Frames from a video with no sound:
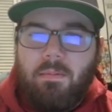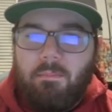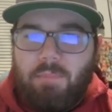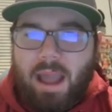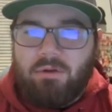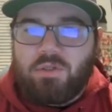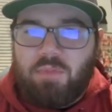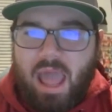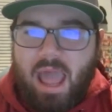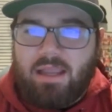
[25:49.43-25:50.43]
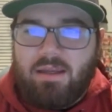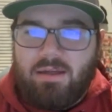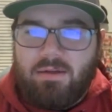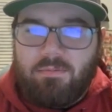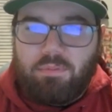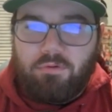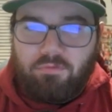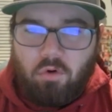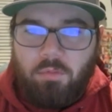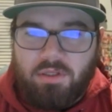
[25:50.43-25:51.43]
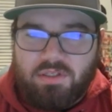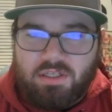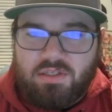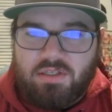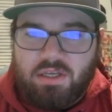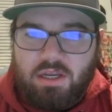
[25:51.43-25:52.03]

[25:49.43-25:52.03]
bounce back performances,